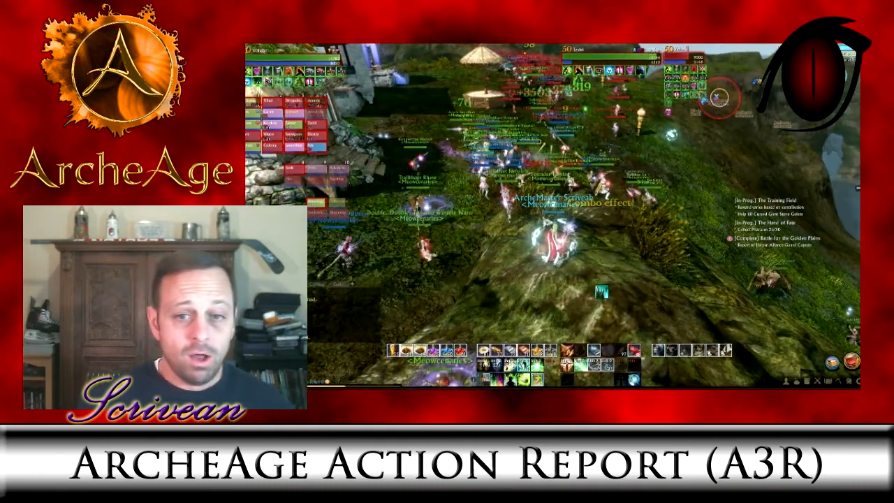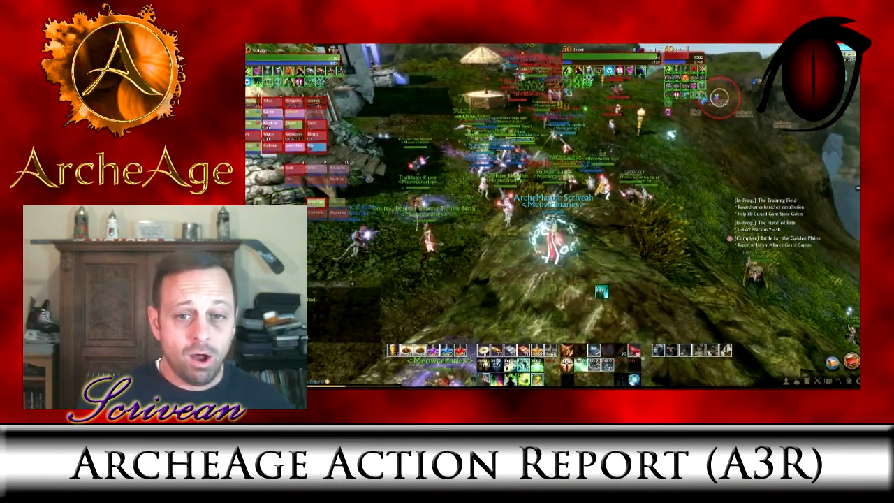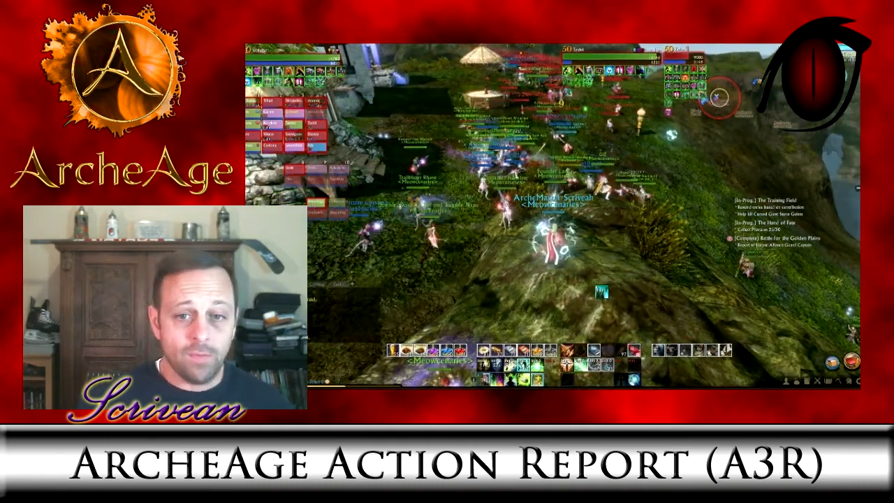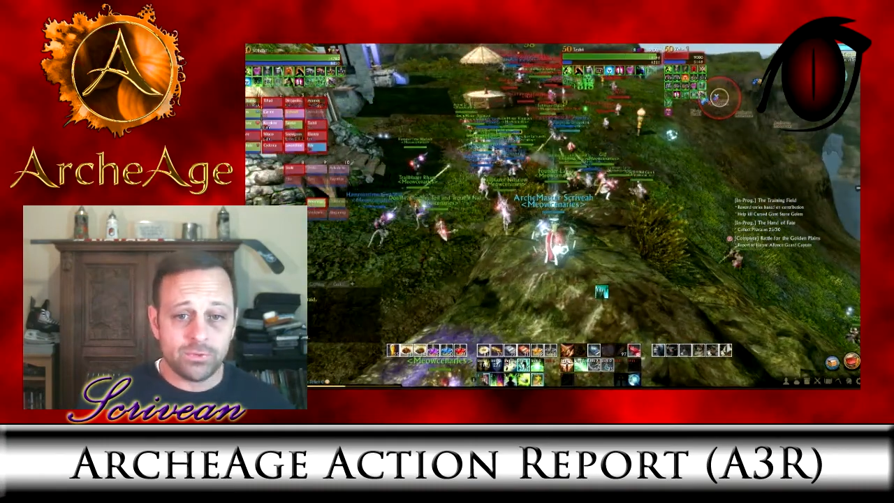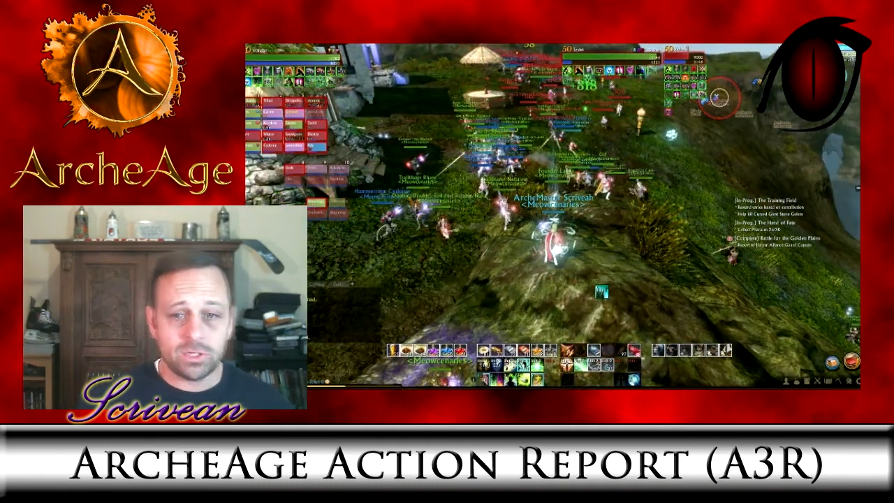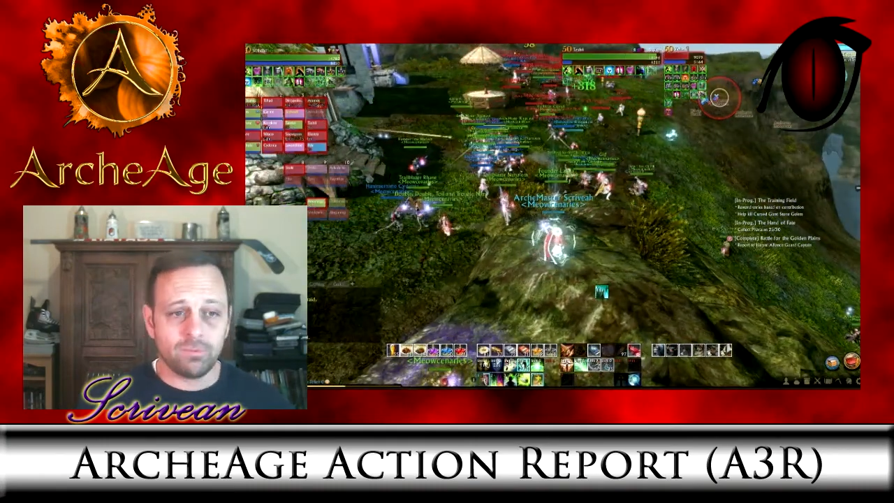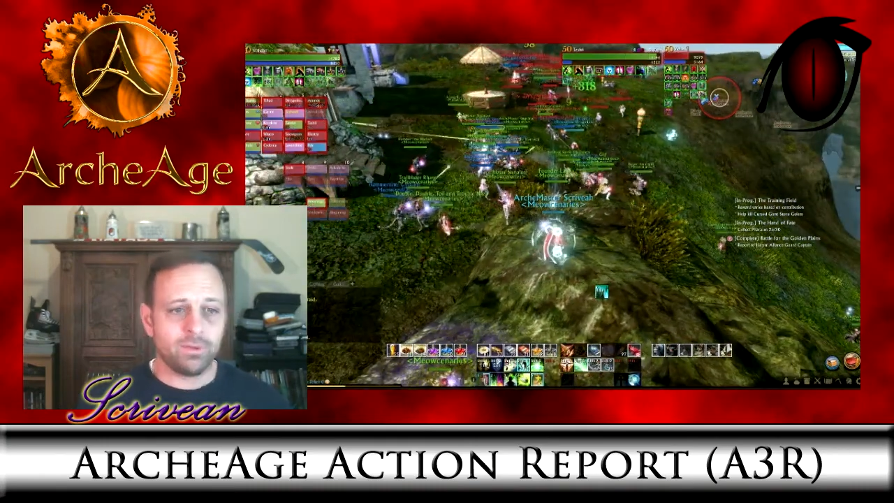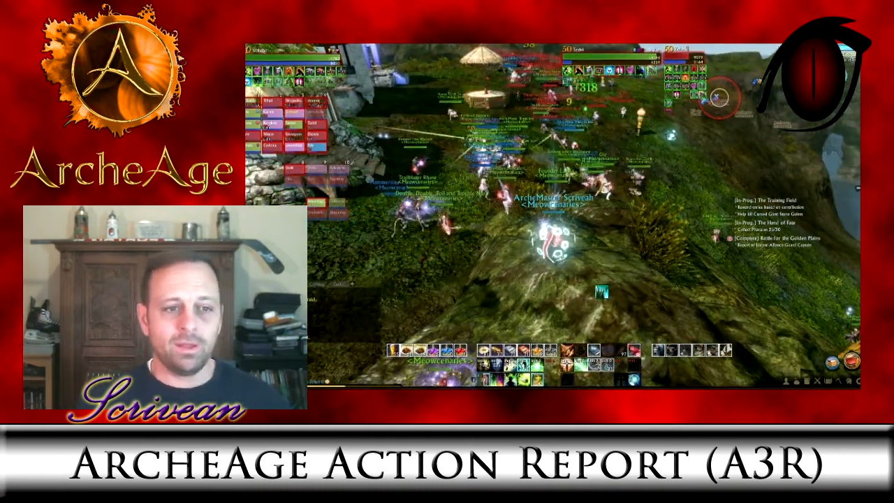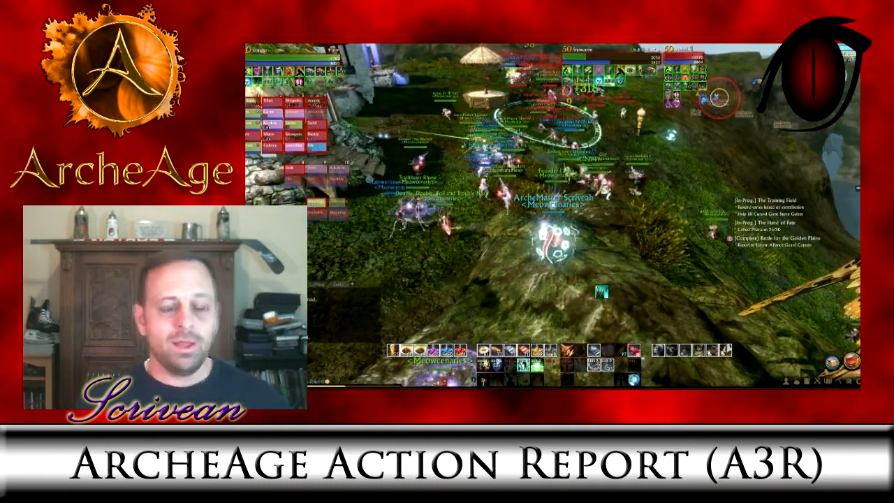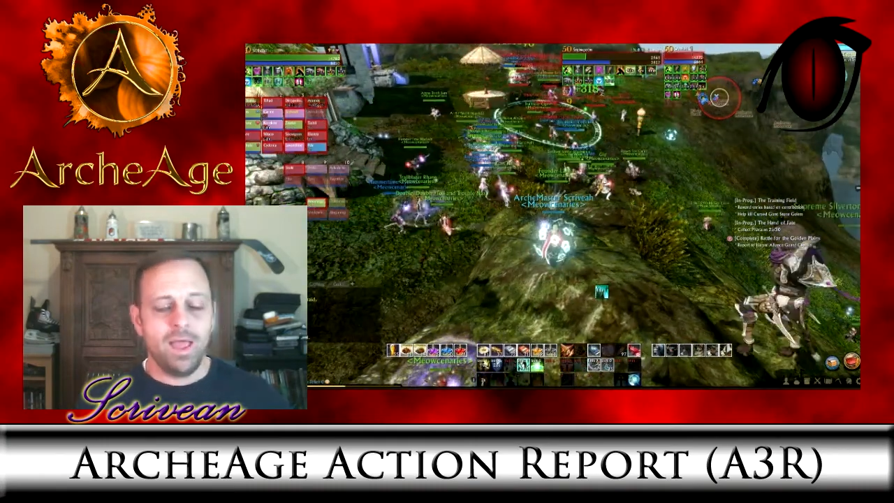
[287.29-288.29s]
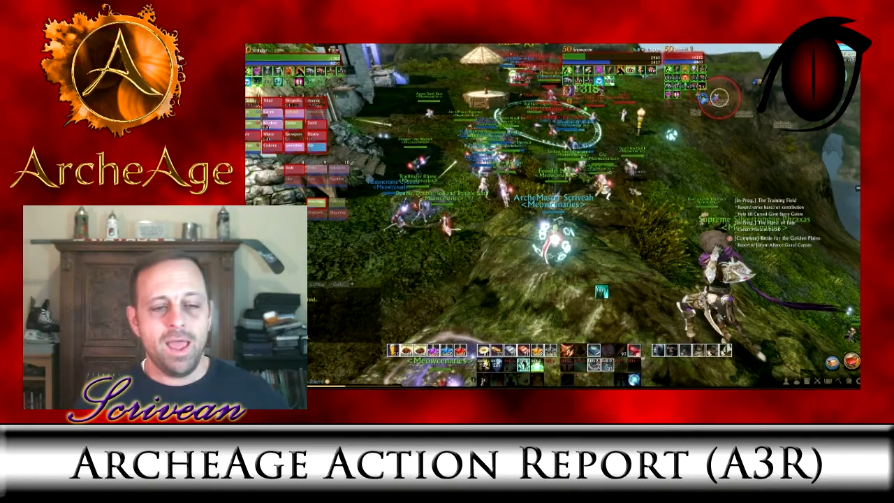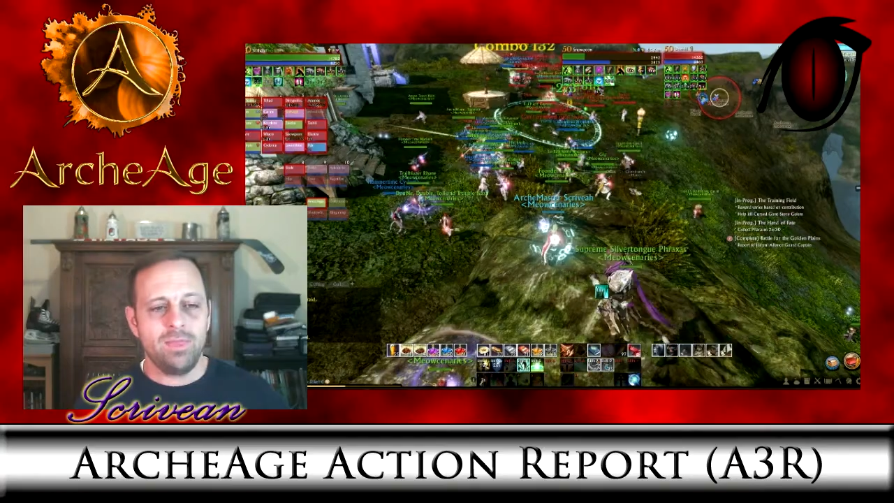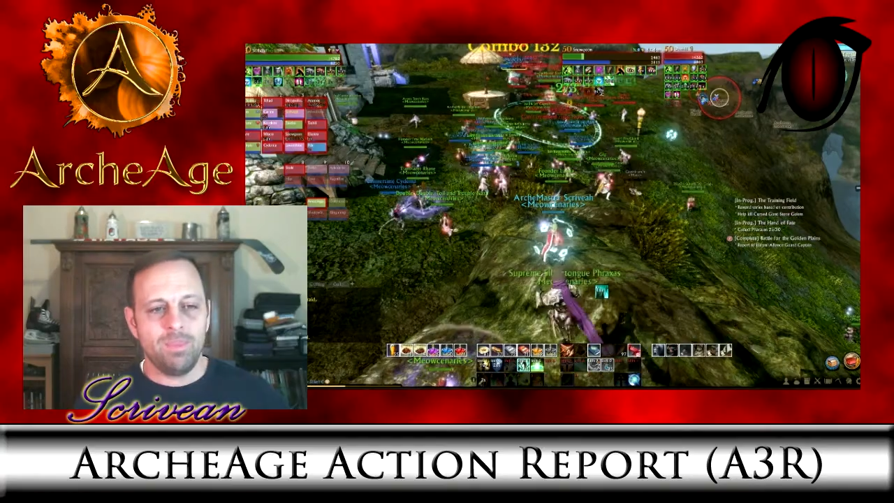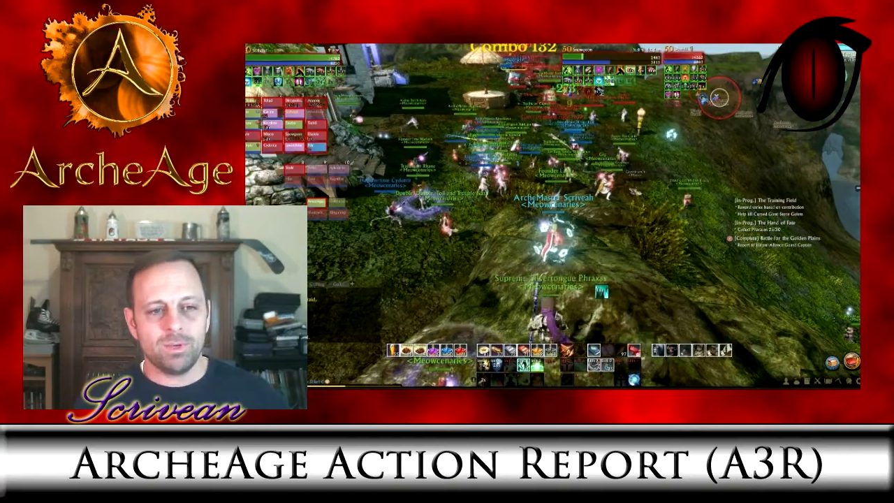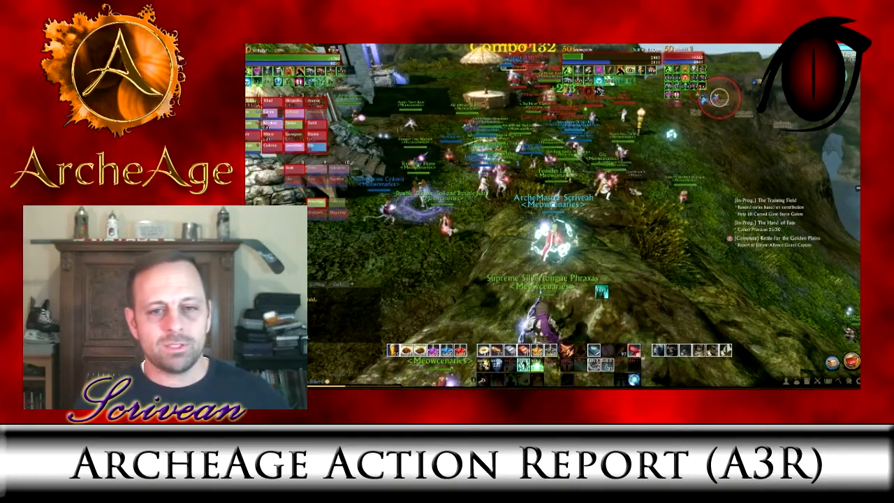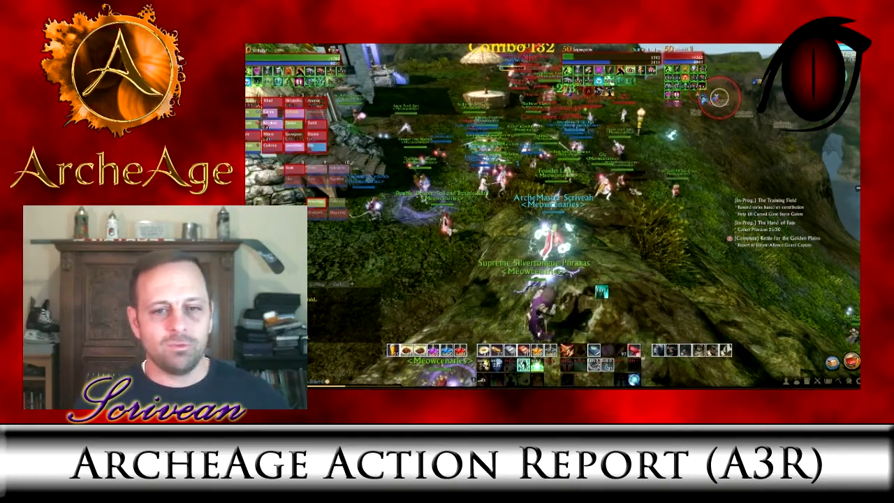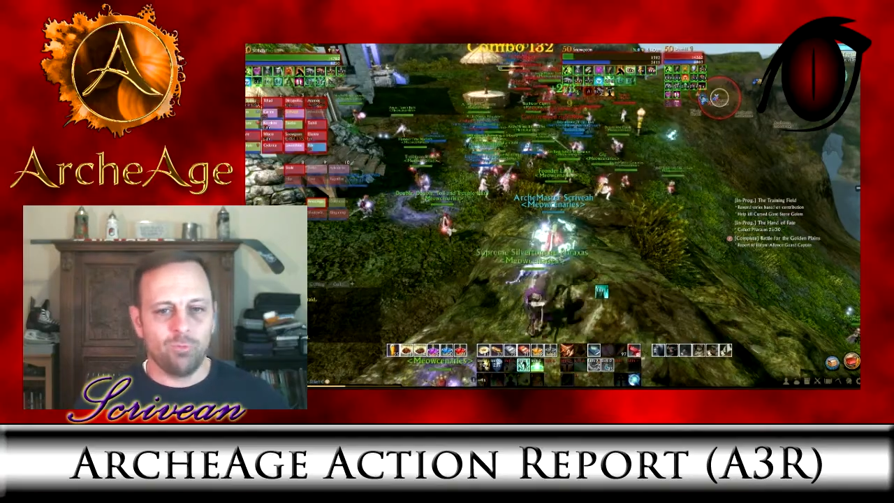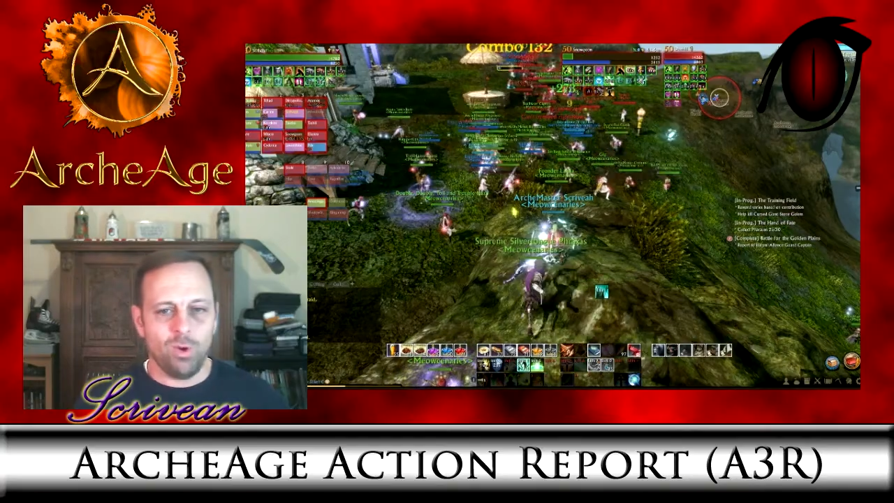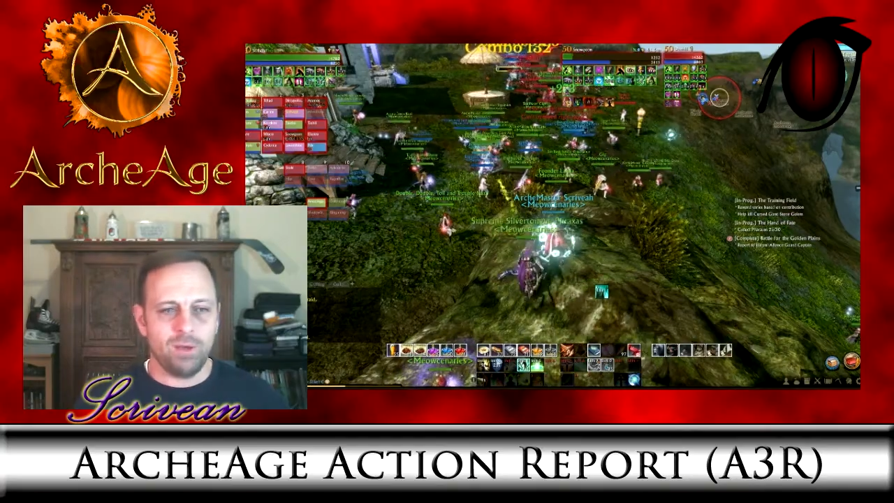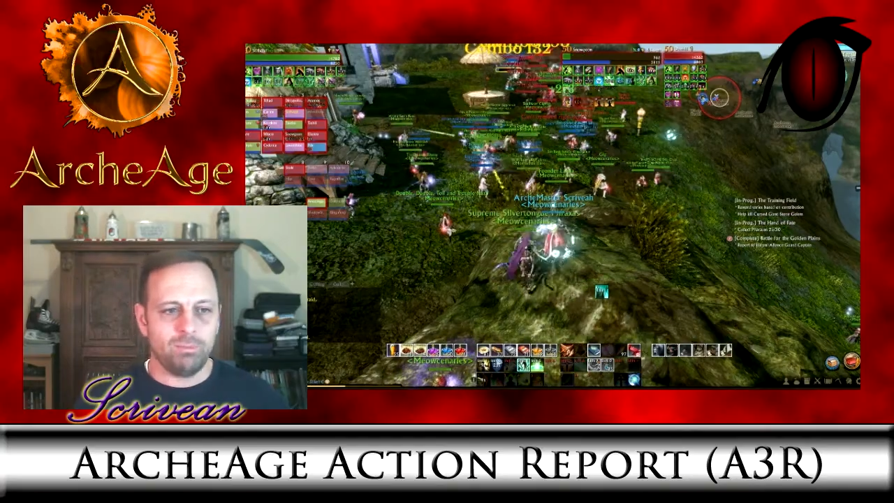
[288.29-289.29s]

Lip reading: the server that, hey, they must have won,